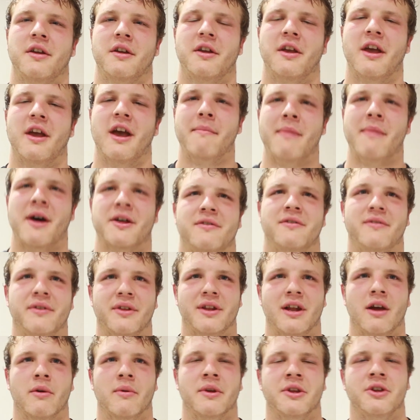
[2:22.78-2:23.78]
Yeah, massively
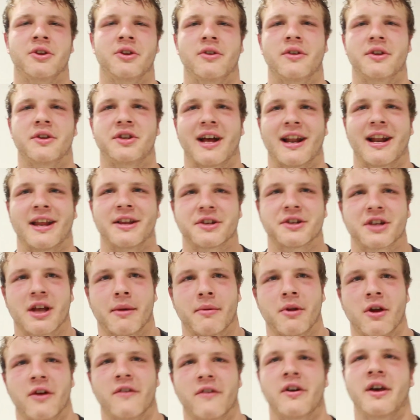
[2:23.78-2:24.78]
delighted. We knew the challenge
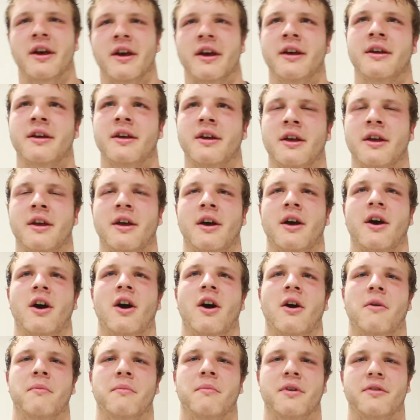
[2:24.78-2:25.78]
coming over here.
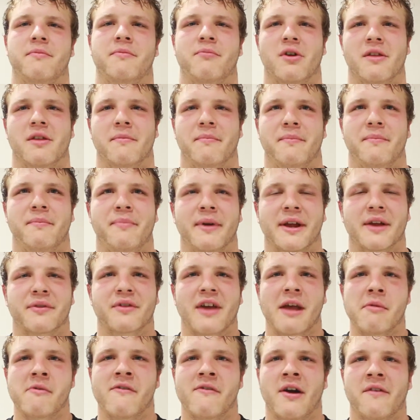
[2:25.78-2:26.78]
It's probably the
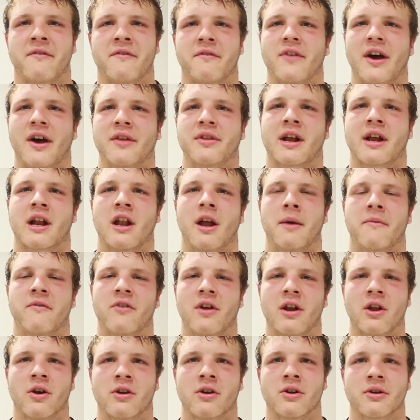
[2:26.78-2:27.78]
biggest game we've had as a club
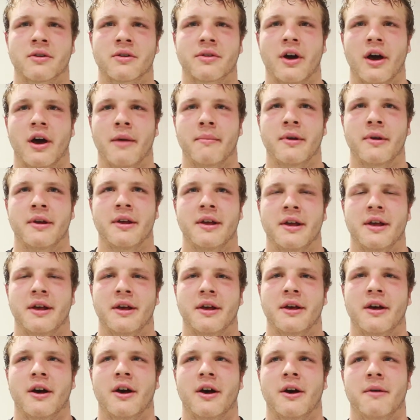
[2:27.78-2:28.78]
for a long, long time.
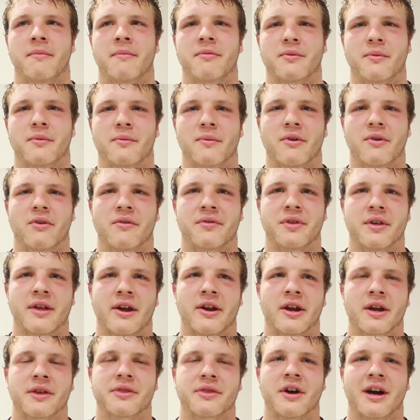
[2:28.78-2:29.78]
So we're obviously
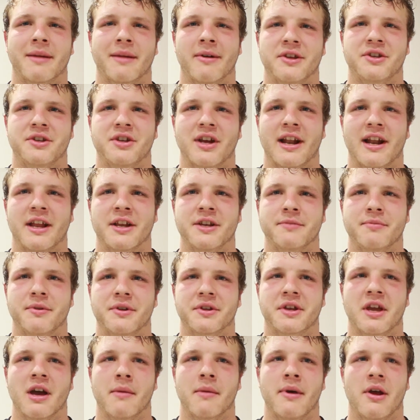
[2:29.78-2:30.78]
very excited about the challenge.
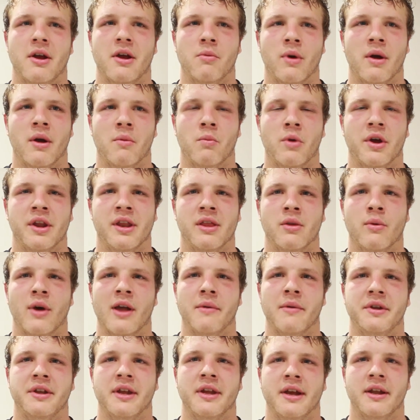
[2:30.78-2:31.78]
But to come here and win the
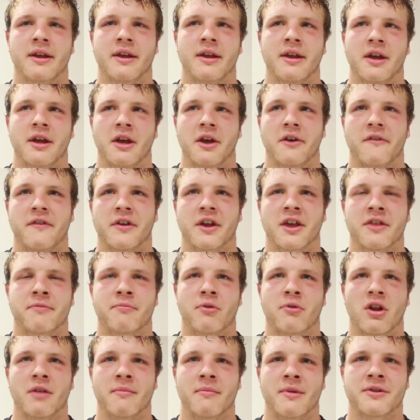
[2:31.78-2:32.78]
way we did, I think it's
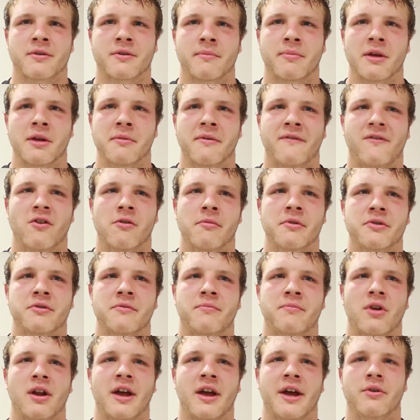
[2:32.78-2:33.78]
probably the most complete performance
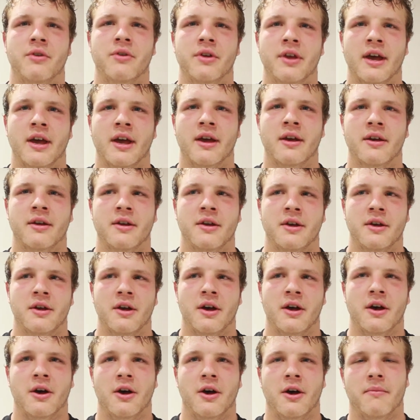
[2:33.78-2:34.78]
we've probably had all year.
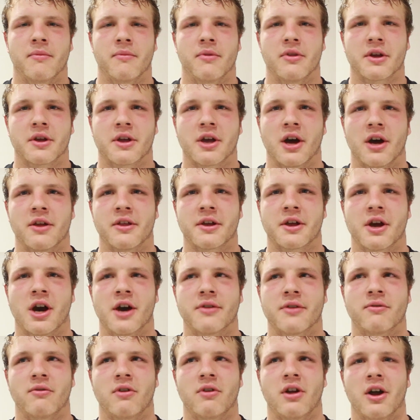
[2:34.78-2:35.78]
The
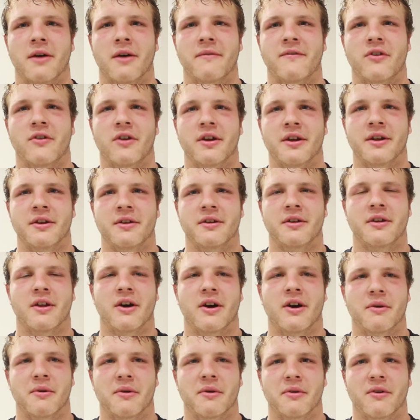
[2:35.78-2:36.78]
guys are really up for it, and
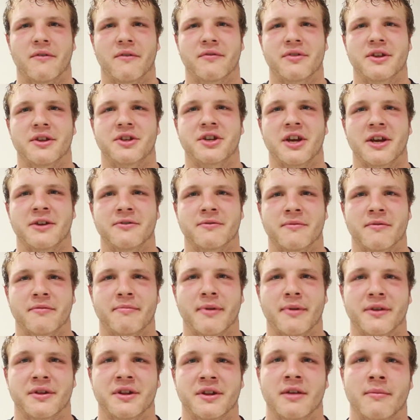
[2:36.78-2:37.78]
no, obviously the changing room is
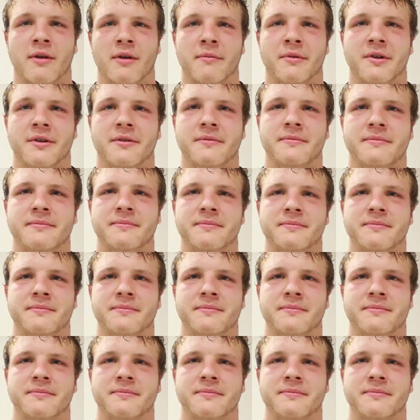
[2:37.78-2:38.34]
buzzing at the moment.